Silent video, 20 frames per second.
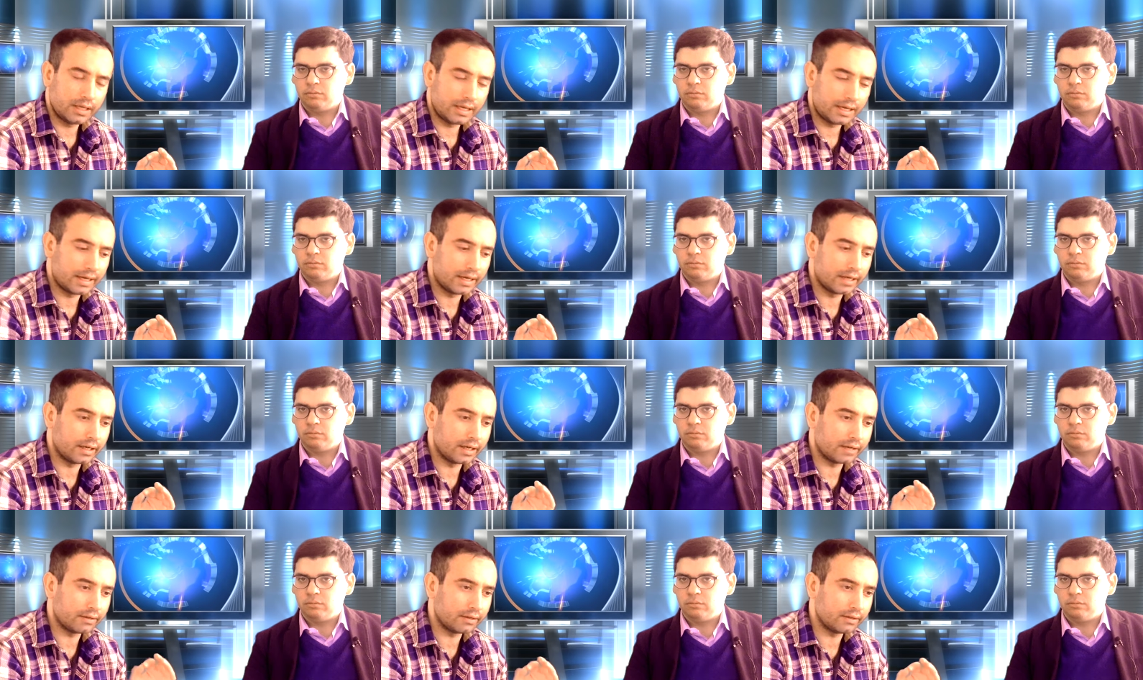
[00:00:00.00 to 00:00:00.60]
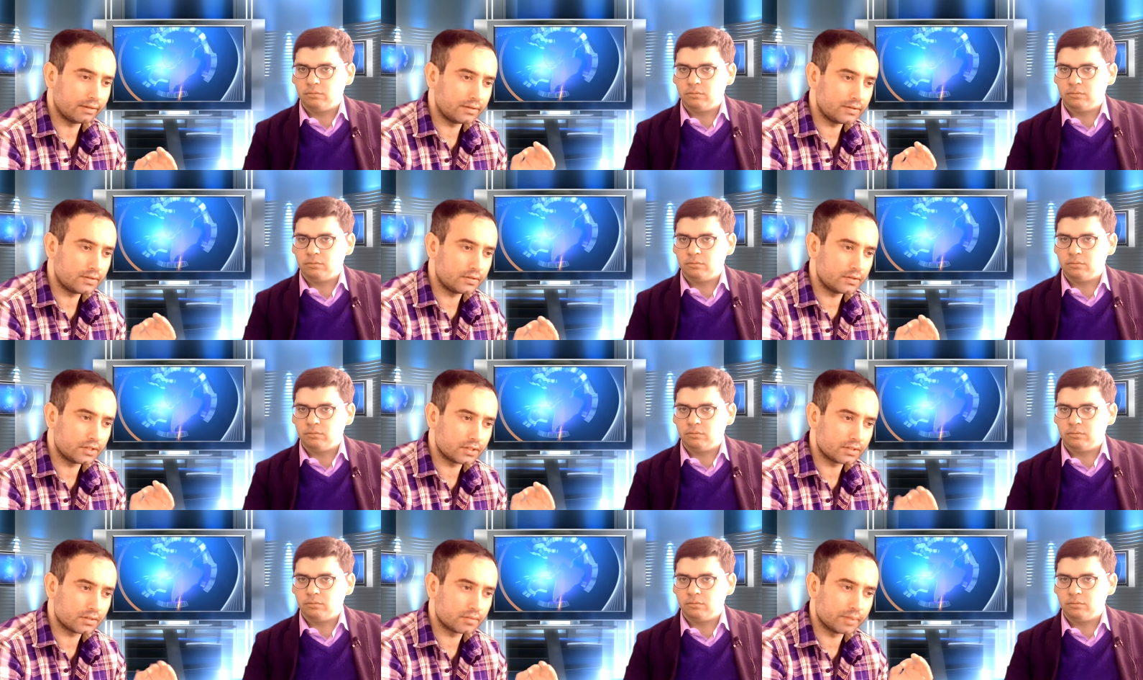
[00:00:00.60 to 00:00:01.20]
Speaker 1: and I think this is
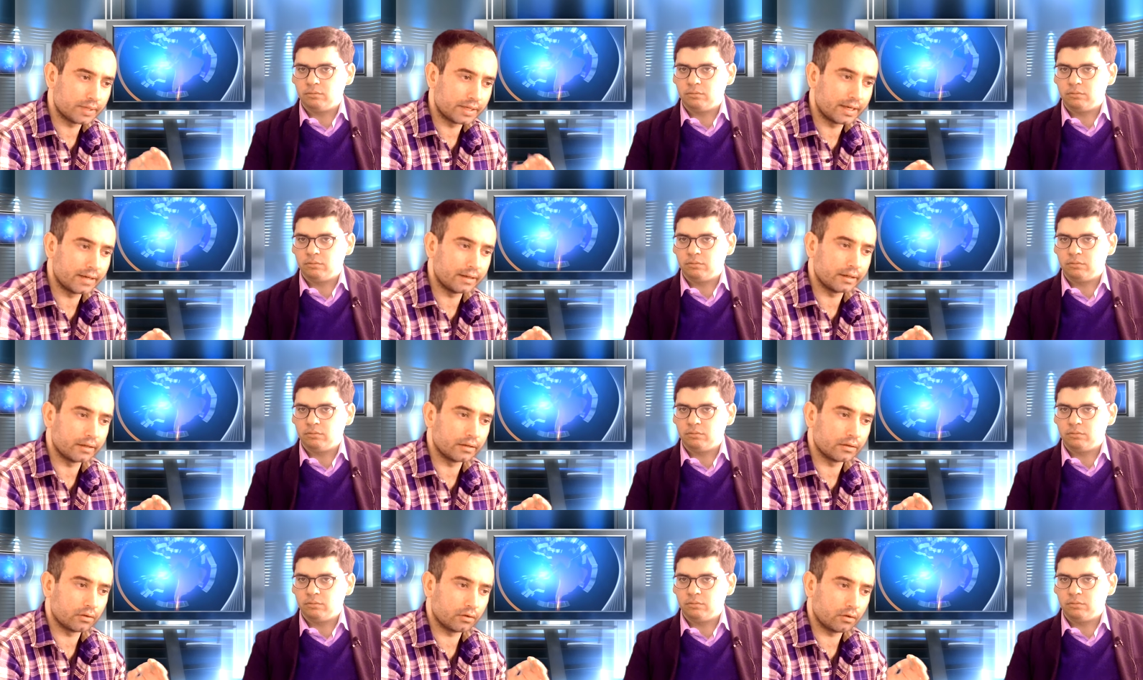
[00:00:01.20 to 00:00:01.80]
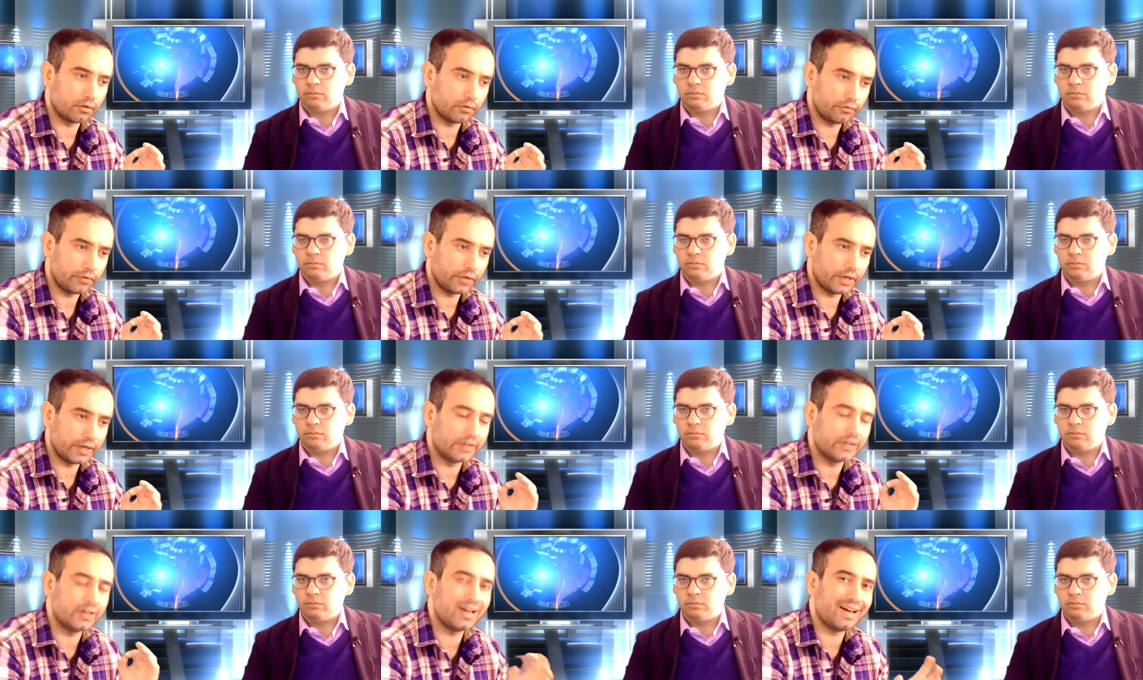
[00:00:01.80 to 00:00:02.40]
just the beginning of
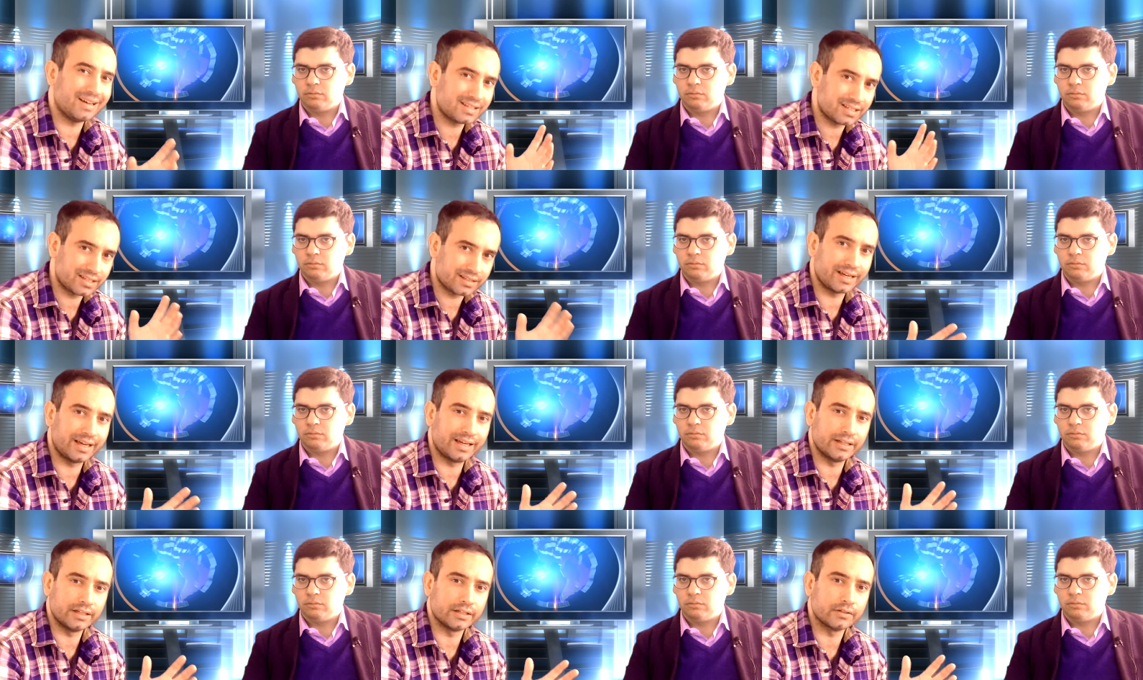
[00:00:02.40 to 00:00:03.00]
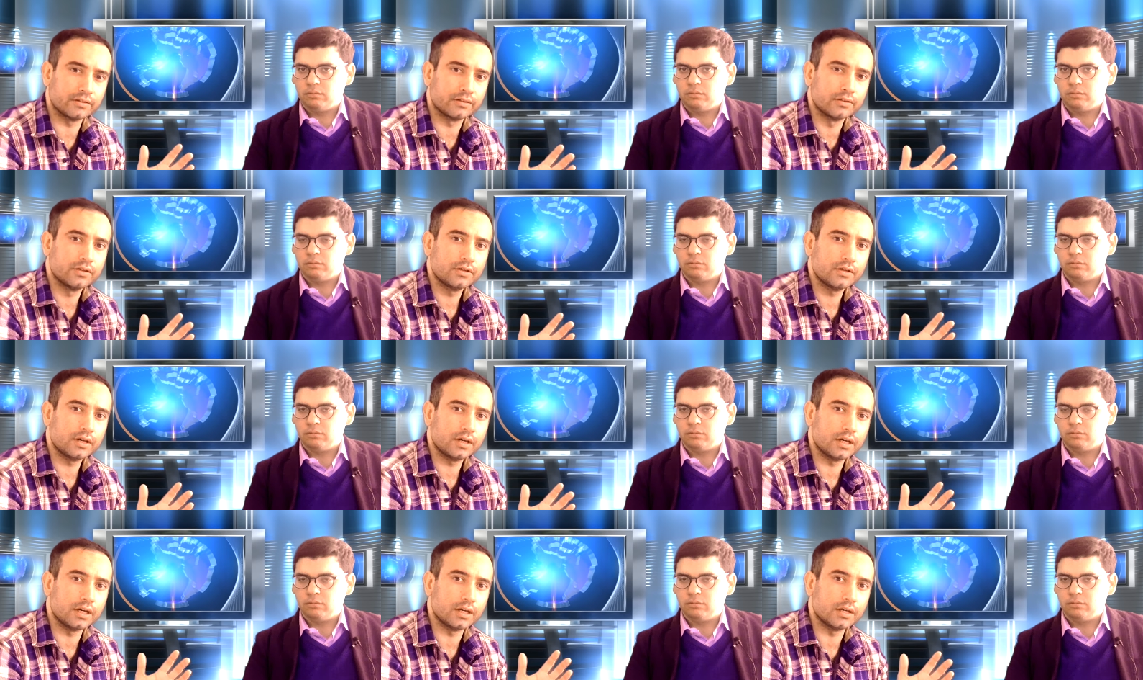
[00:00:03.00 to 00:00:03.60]
a cascading
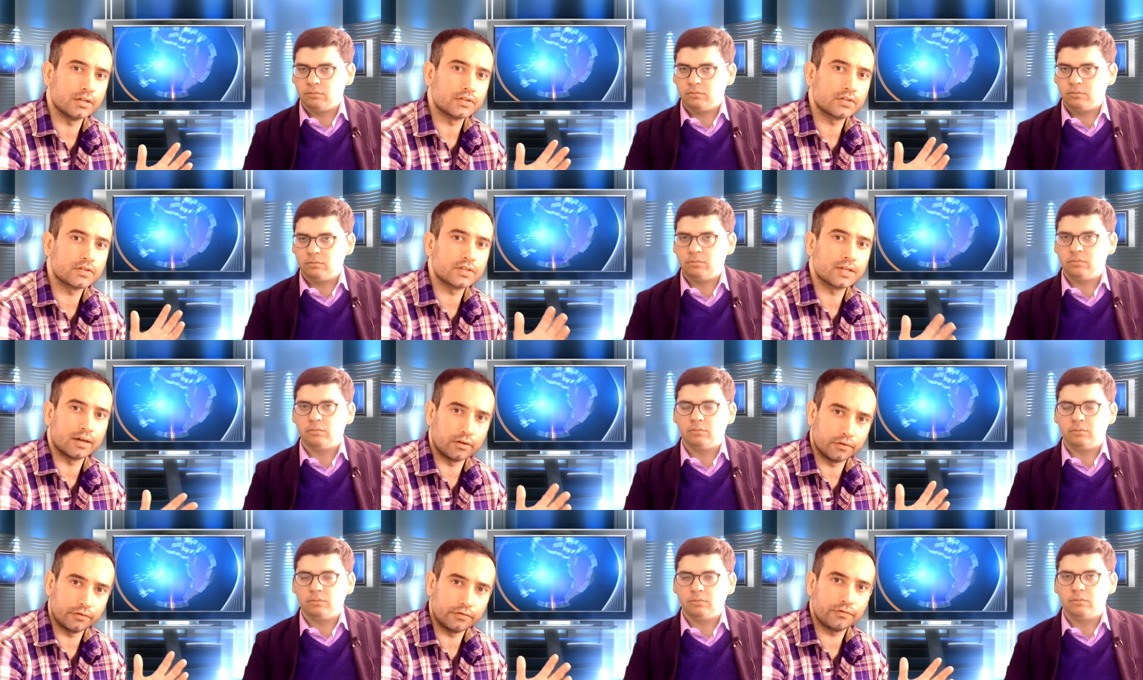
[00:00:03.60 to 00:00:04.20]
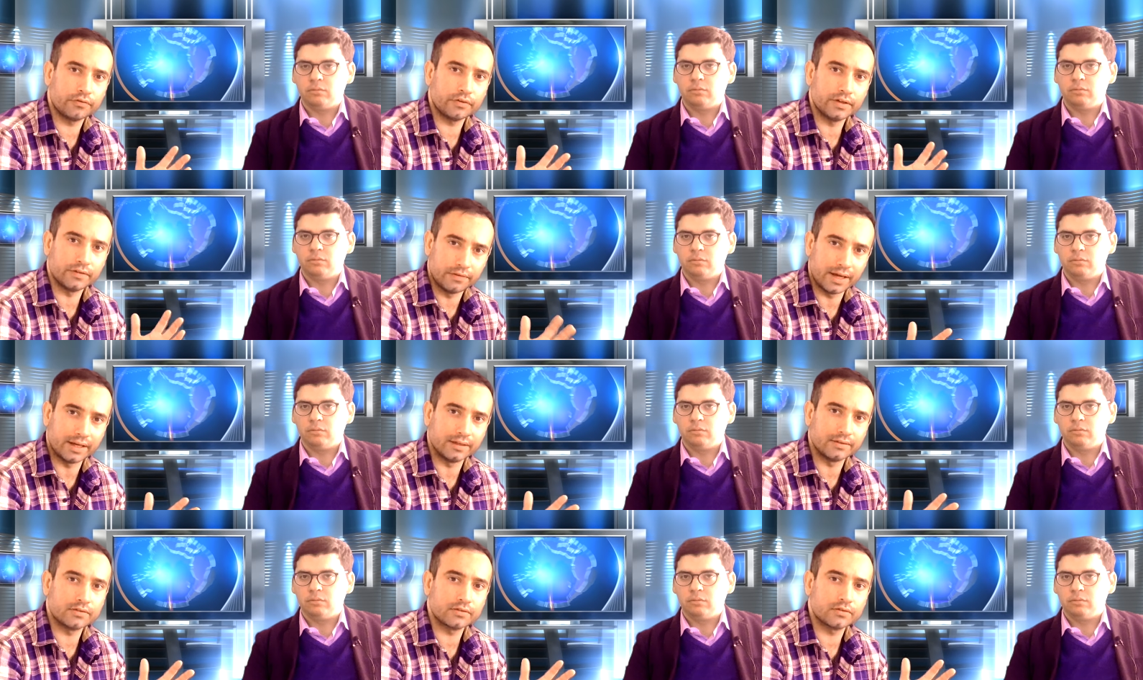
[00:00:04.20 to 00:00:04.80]
uh, set of
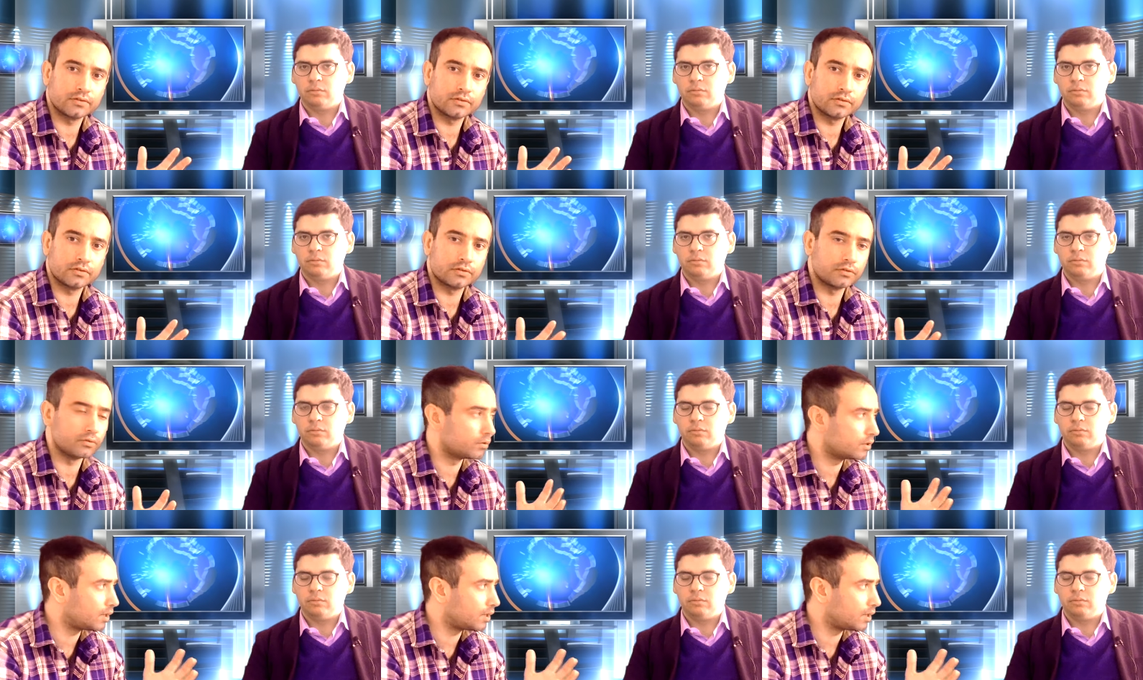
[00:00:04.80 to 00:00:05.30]
events to